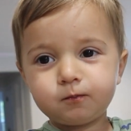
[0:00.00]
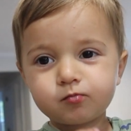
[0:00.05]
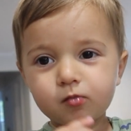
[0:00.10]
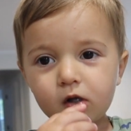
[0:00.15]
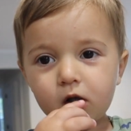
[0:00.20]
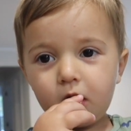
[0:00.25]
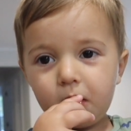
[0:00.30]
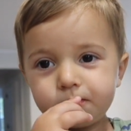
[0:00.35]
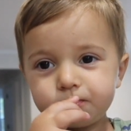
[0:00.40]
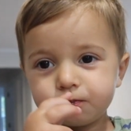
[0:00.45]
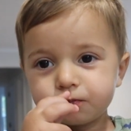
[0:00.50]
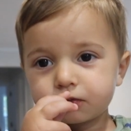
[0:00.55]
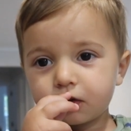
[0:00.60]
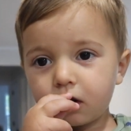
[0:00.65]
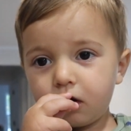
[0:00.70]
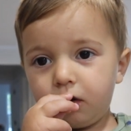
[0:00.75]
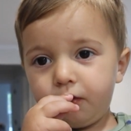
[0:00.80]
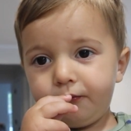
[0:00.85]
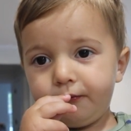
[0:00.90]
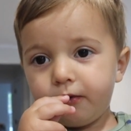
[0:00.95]
Show him your
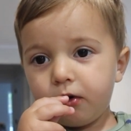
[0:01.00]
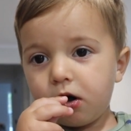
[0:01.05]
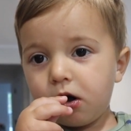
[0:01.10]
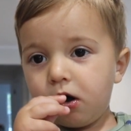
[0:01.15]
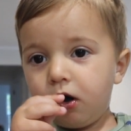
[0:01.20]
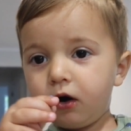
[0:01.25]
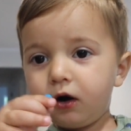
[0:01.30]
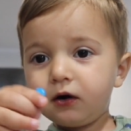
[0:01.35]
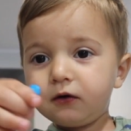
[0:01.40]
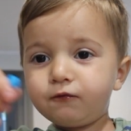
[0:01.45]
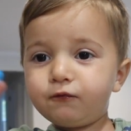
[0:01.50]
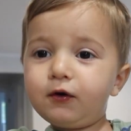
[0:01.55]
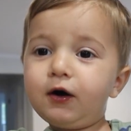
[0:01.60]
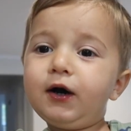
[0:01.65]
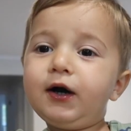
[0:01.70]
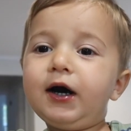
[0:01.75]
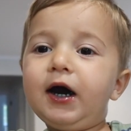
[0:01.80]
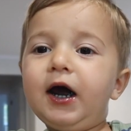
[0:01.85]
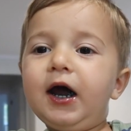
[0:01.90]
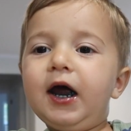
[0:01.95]
M&Ms.
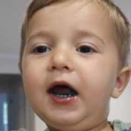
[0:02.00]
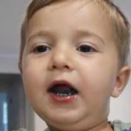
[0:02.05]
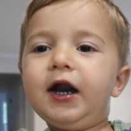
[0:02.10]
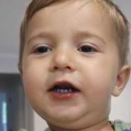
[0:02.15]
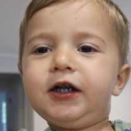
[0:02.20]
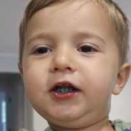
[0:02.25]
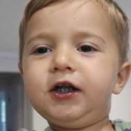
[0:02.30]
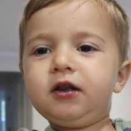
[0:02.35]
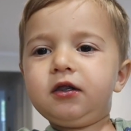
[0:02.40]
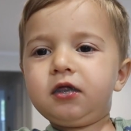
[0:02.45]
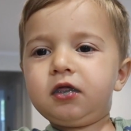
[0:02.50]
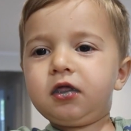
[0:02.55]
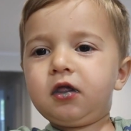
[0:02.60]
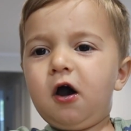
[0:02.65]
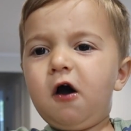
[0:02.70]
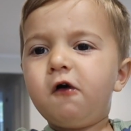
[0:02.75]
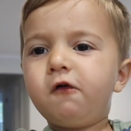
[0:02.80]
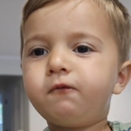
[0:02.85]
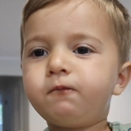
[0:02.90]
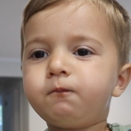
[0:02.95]
Look at.
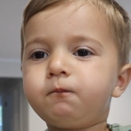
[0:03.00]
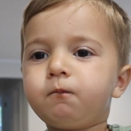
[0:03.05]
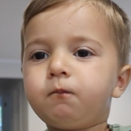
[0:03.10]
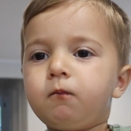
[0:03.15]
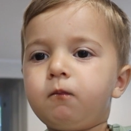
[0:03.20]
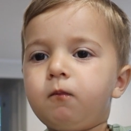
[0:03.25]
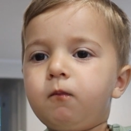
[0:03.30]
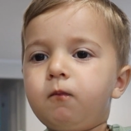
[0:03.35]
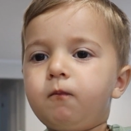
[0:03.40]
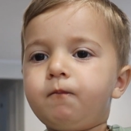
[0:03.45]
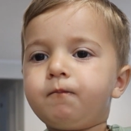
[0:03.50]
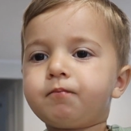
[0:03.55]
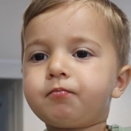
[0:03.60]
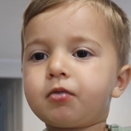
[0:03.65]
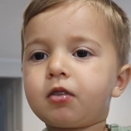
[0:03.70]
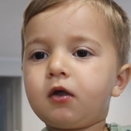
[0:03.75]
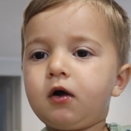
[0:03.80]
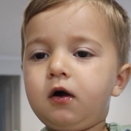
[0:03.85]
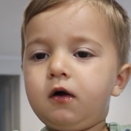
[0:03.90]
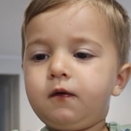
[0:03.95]
What color do you
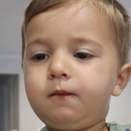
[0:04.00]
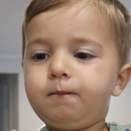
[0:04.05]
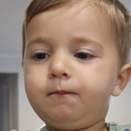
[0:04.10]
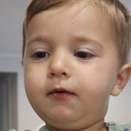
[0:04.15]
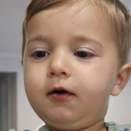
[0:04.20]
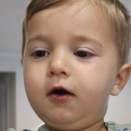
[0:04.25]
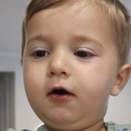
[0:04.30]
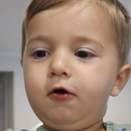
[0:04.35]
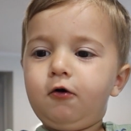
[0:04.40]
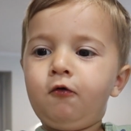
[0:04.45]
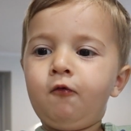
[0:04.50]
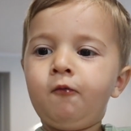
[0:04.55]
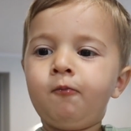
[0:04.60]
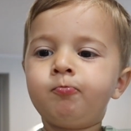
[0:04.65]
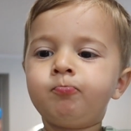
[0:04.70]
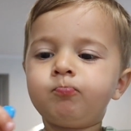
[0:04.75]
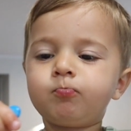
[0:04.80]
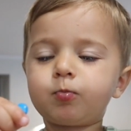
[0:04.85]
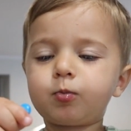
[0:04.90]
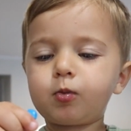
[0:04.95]
have? Blue.
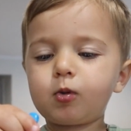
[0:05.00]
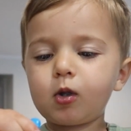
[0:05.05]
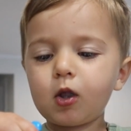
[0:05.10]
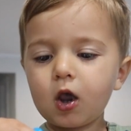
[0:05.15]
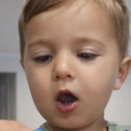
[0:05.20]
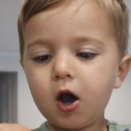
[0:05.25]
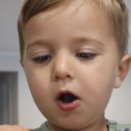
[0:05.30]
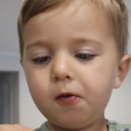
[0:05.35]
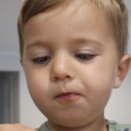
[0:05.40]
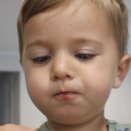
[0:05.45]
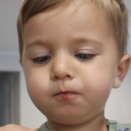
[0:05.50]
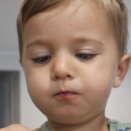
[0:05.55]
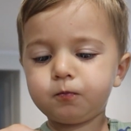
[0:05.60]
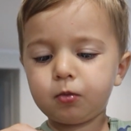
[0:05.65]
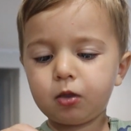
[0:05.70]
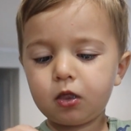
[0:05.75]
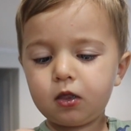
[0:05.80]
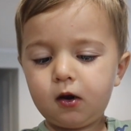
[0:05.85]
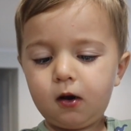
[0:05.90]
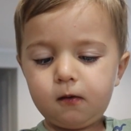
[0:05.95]
Blue.
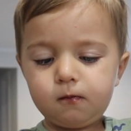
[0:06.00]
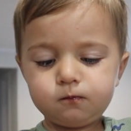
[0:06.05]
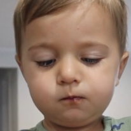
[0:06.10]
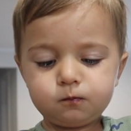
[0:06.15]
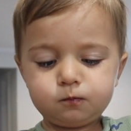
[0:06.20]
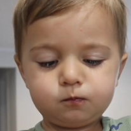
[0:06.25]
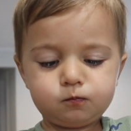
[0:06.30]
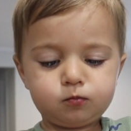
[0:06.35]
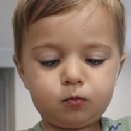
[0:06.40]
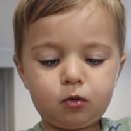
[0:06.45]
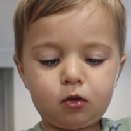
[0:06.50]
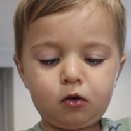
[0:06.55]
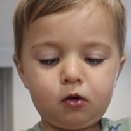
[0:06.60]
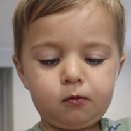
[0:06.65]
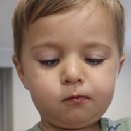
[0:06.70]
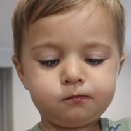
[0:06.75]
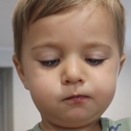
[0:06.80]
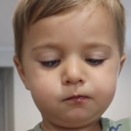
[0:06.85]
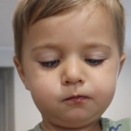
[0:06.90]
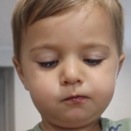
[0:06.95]
Can you sing them
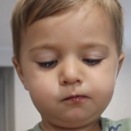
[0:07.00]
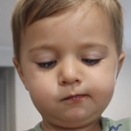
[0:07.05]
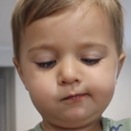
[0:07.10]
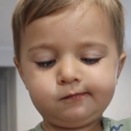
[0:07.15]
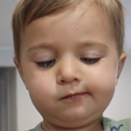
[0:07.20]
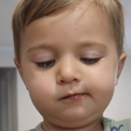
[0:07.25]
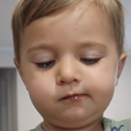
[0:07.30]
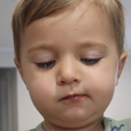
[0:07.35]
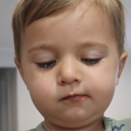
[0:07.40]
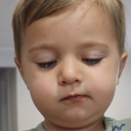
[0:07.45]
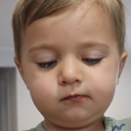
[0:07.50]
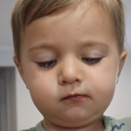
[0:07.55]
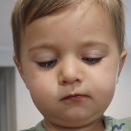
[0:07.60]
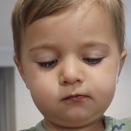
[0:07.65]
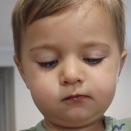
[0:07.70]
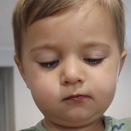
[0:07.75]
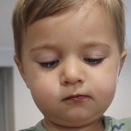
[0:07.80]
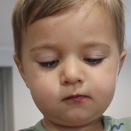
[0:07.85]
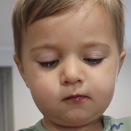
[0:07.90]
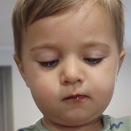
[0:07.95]
your, the days of the week
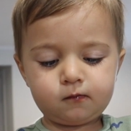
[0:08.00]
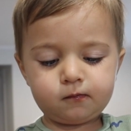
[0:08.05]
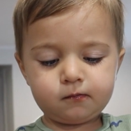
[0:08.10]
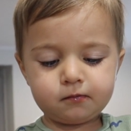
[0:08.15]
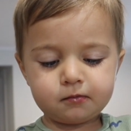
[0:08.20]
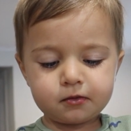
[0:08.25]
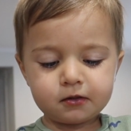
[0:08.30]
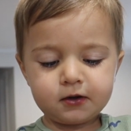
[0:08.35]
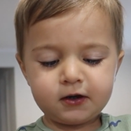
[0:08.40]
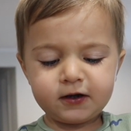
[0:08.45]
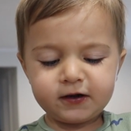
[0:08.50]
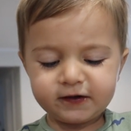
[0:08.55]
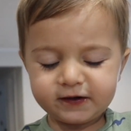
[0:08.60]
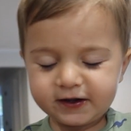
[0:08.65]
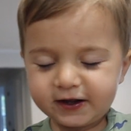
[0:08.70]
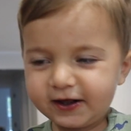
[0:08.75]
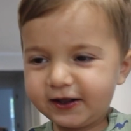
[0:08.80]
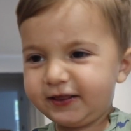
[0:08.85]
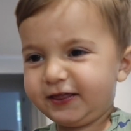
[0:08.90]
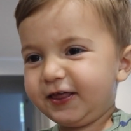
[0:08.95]
song?
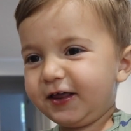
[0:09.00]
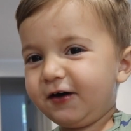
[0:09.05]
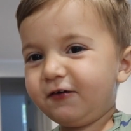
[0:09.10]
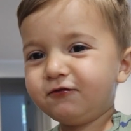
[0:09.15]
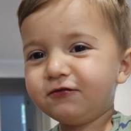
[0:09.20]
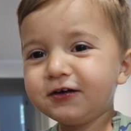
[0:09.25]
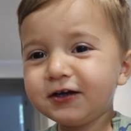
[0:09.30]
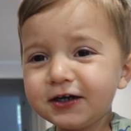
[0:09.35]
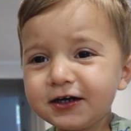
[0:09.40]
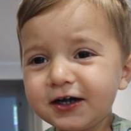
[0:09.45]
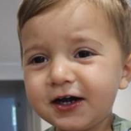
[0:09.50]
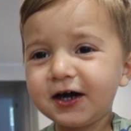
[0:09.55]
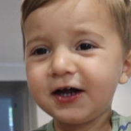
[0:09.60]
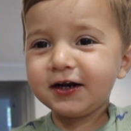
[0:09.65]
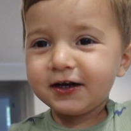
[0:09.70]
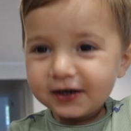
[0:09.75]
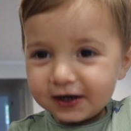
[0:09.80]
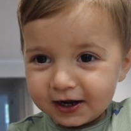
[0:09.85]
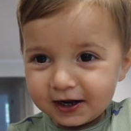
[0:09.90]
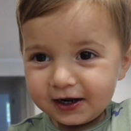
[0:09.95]
Days of the week,
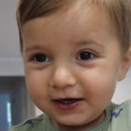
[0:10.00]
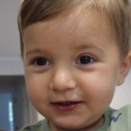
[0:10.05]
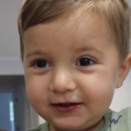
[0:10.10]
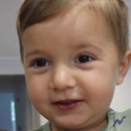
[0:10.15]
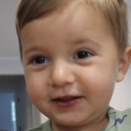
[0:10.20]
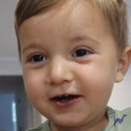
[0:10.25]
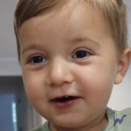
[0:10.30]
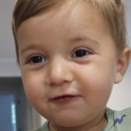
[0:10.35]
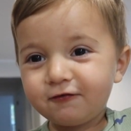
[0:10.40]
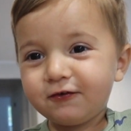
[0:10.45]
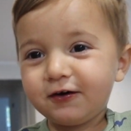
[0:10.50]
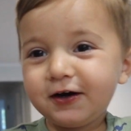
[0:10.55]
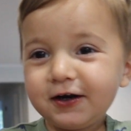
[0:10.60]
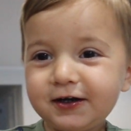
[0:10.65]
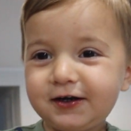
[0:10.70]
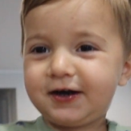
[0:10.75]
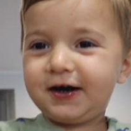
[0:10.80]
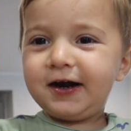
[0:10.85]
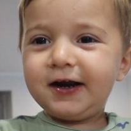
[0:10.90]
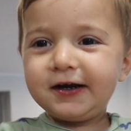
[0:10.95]
days of the
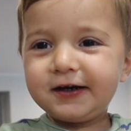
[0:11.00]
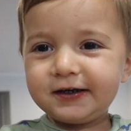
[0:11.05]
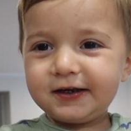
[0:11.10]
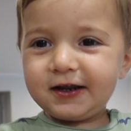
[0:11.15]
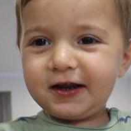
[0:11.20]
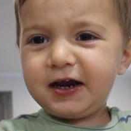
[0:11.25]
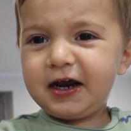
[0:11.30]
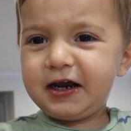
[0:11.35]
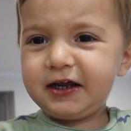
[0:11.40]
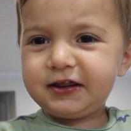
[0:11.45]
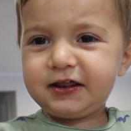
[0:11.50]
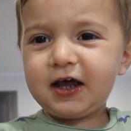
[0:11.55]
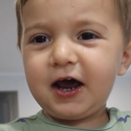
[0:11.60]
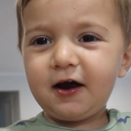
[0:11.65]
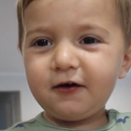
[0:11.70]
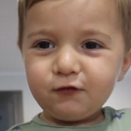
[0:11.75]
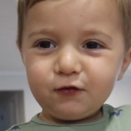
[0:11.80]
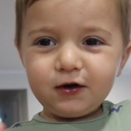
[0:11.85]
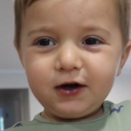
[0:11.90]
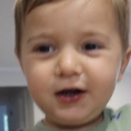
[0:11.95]
week, days of
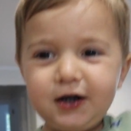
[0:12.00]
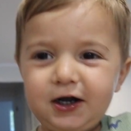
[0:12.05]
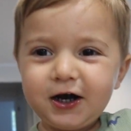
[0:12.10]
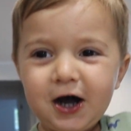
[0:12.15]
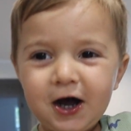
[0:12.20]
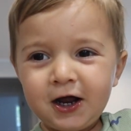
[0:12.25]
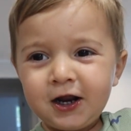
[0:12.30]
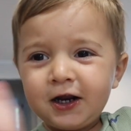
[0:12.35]
the week.